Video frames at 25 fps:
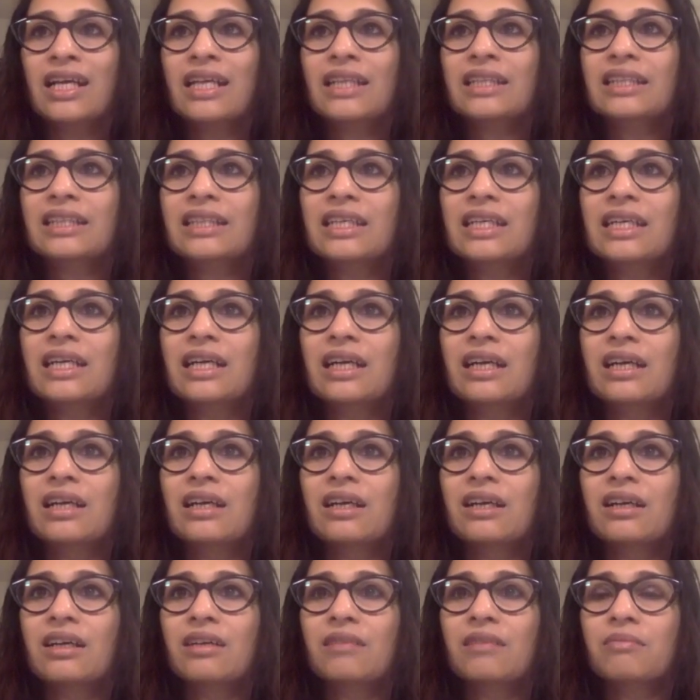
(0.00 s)
The
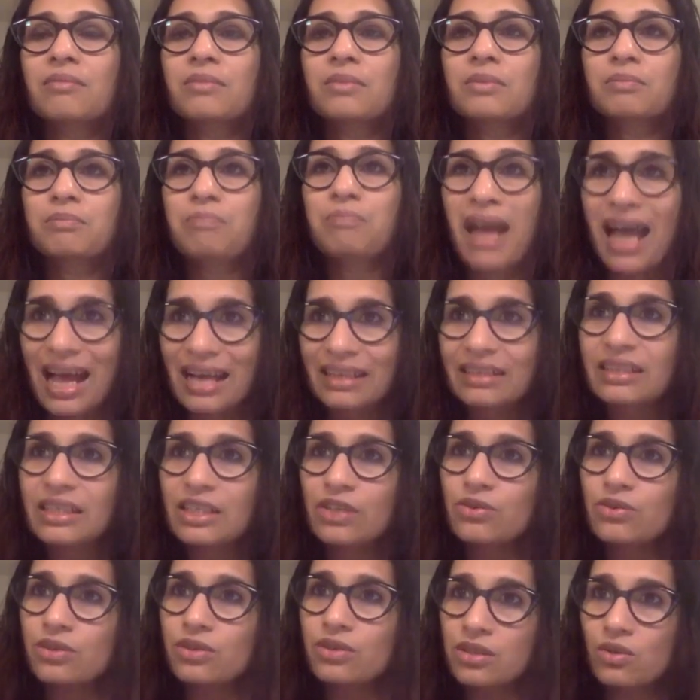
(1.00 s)
bad
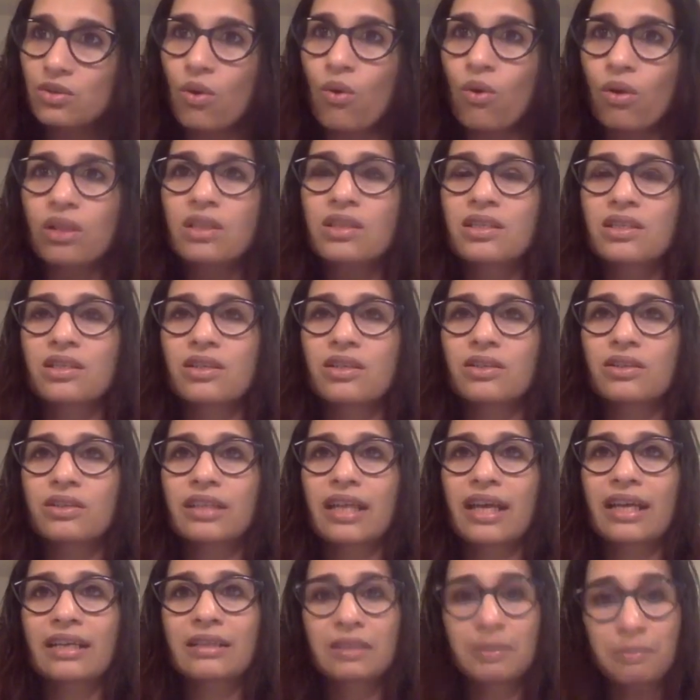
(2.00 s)
news is also
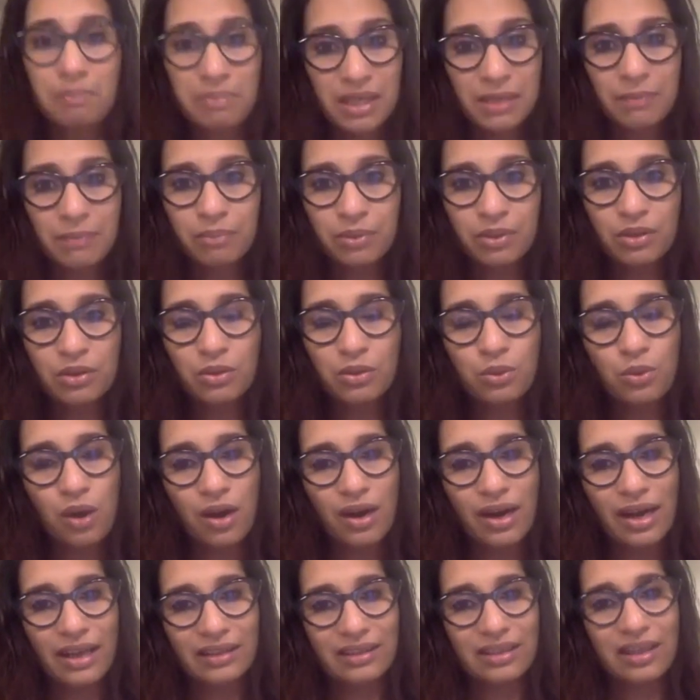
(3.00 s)
that the people who are
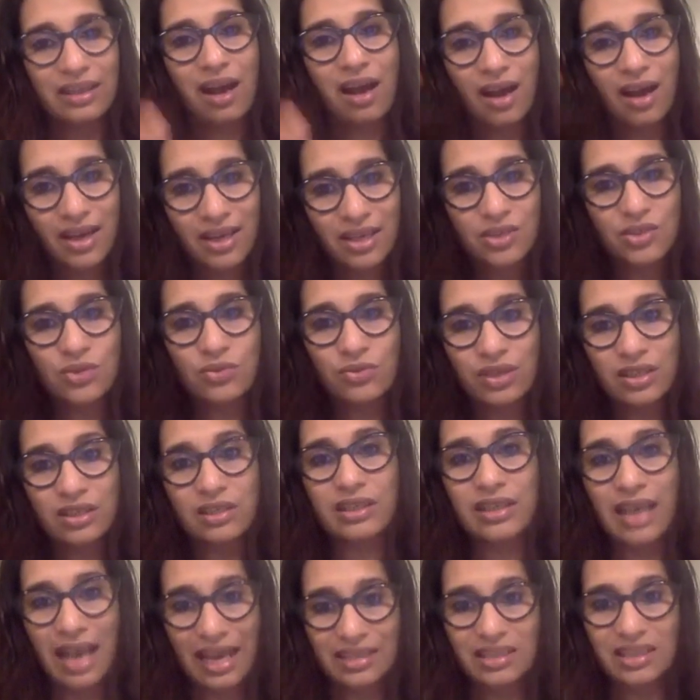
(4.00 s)
at the highest risk
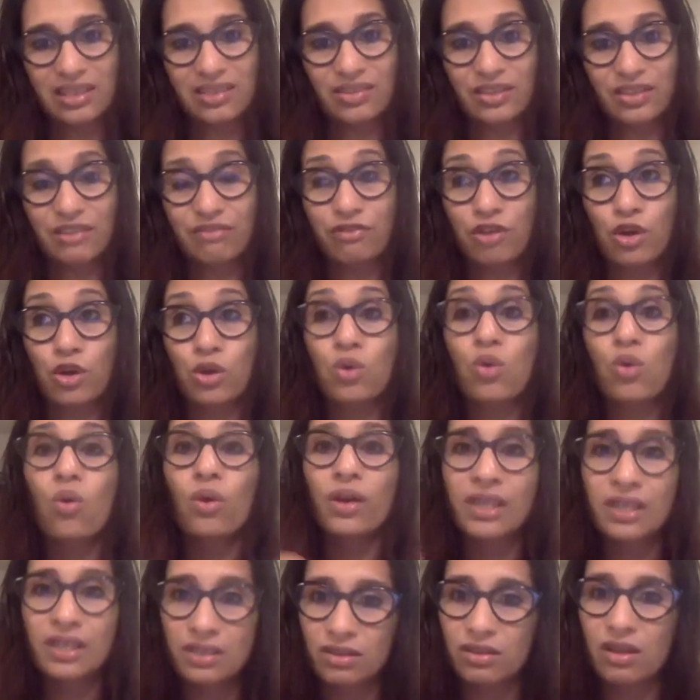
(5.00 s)
category for
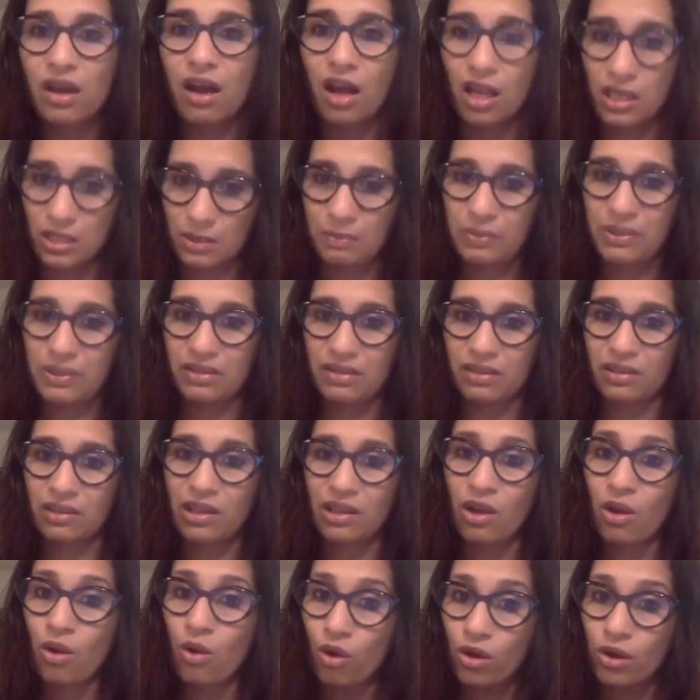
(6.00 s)
going to the hospital
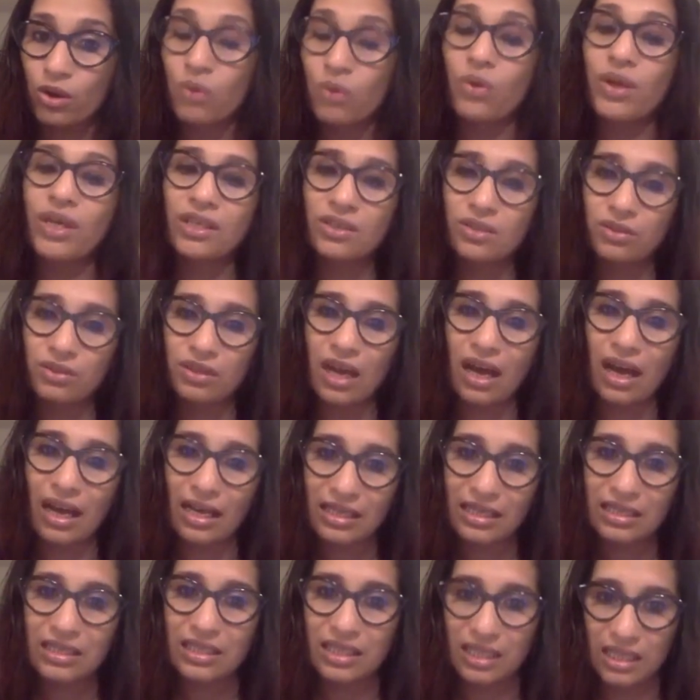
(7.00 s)
or going to the
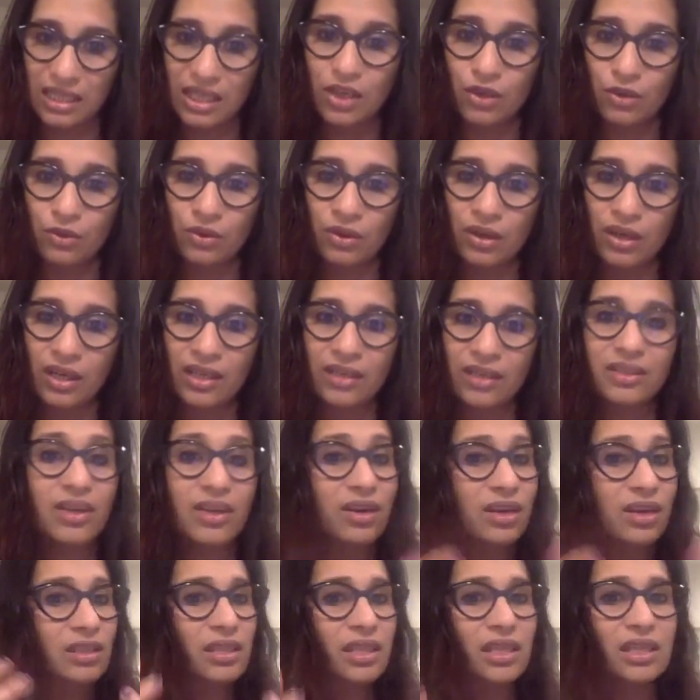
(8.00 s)
ICU, there
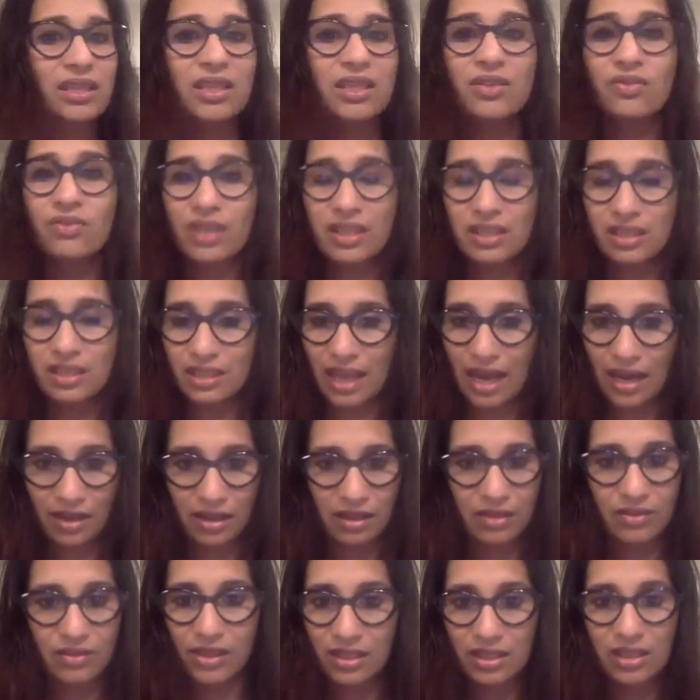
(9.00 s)
are certain risk
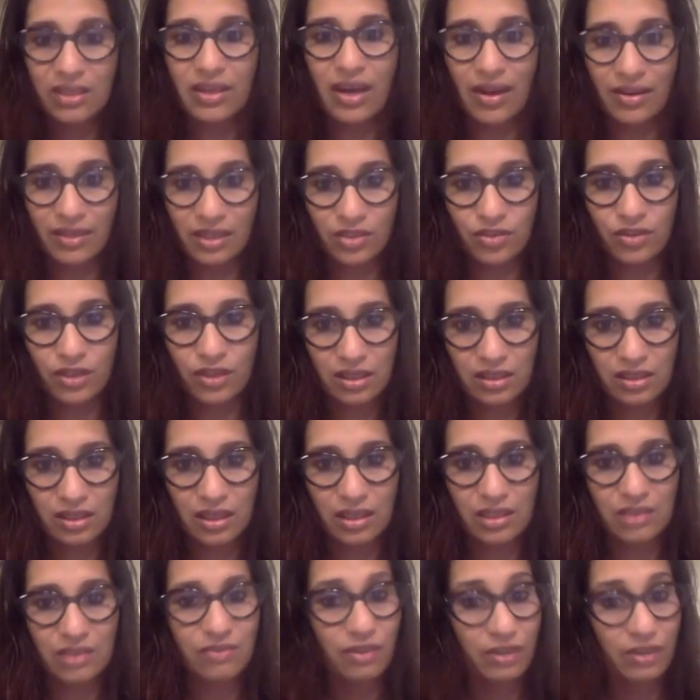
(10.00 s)

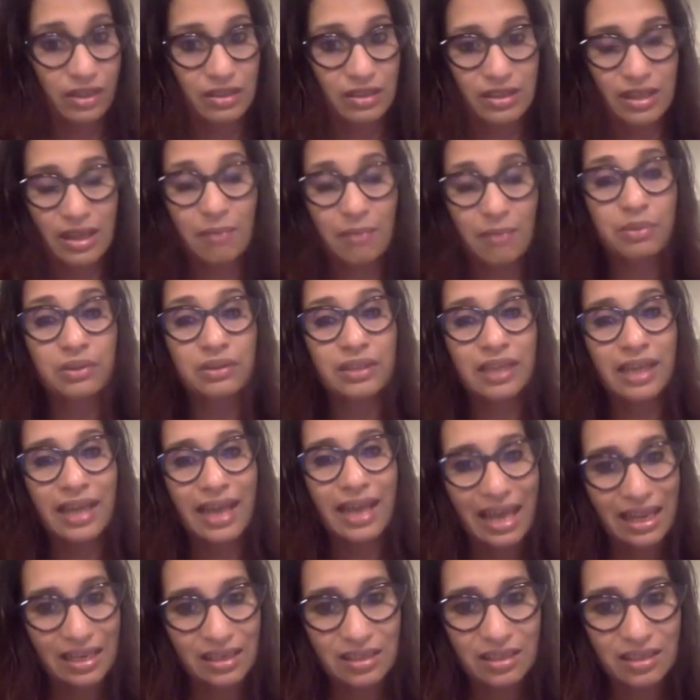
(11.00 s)
characteristics. For example, the
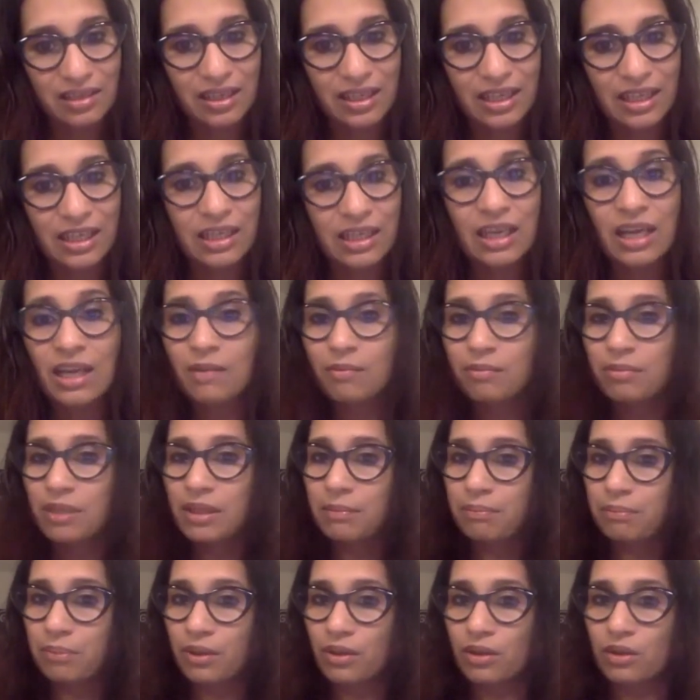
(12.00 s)
elderly,
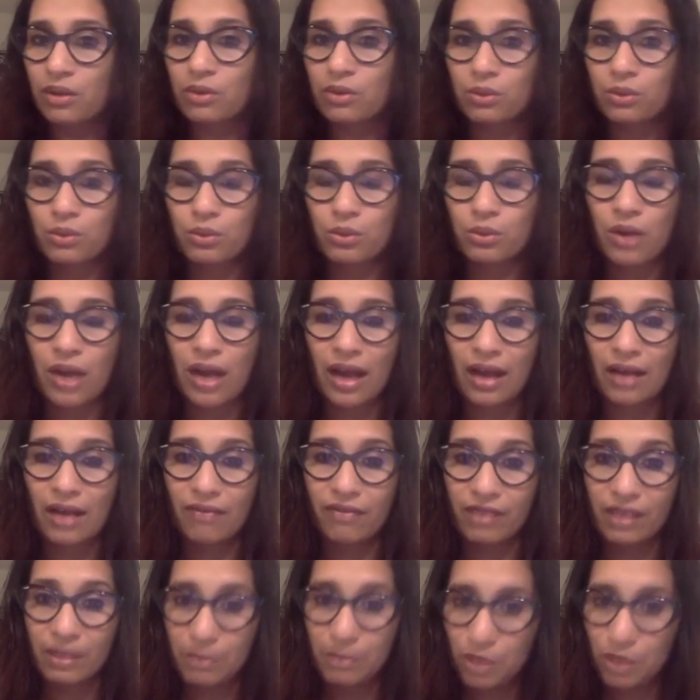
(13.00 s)
people who have
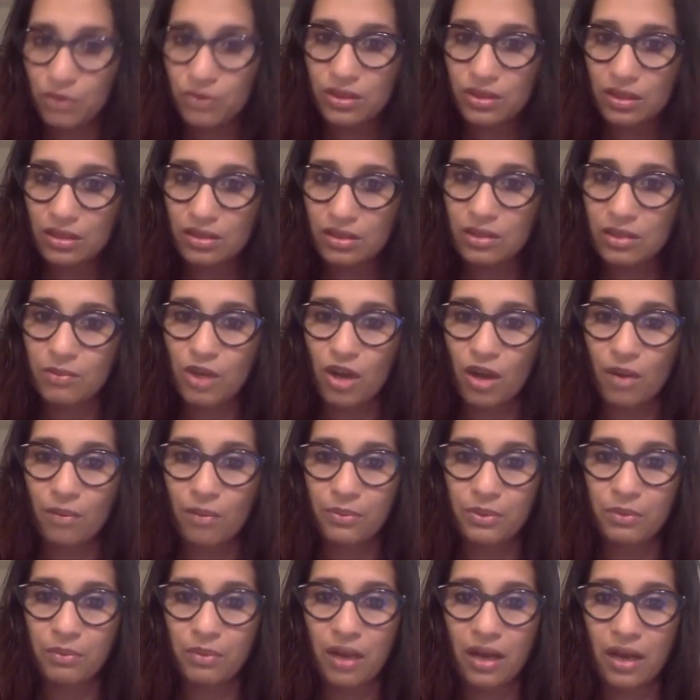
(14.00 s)
immune system
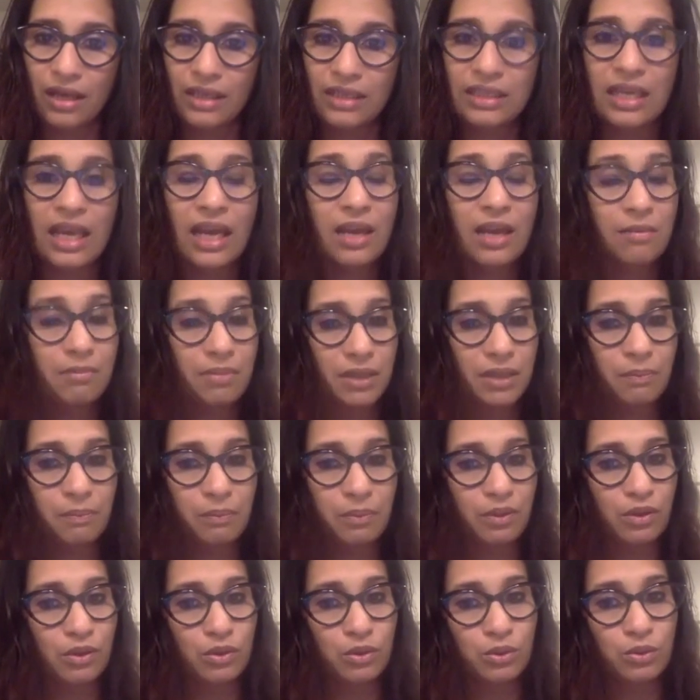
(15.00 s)
compromise,
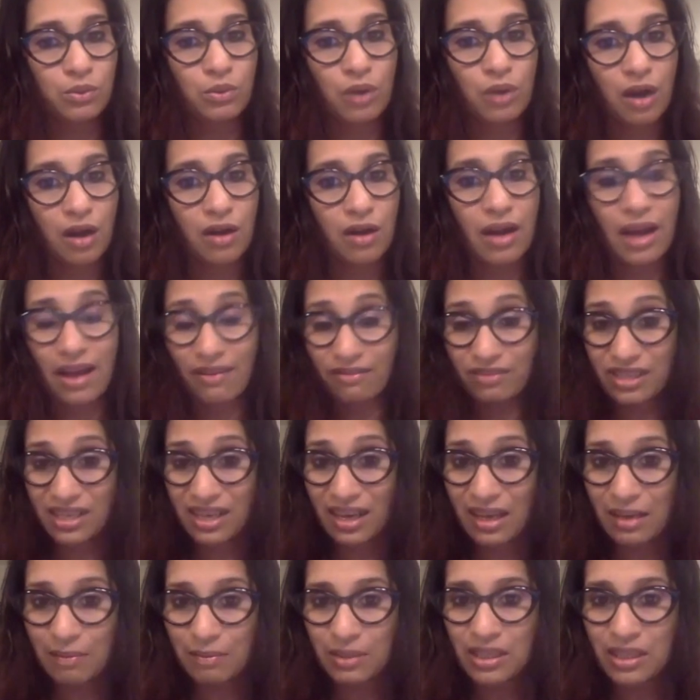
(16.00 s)
people who have
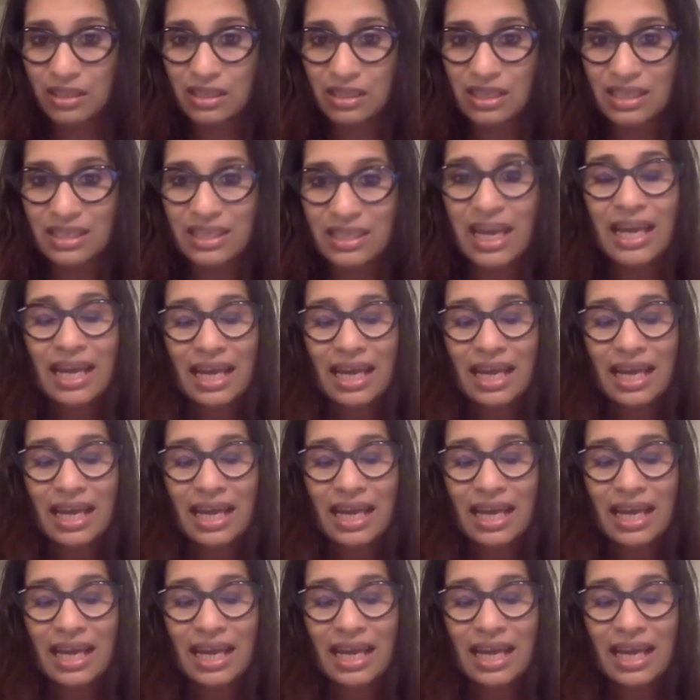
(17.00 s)
diabetes.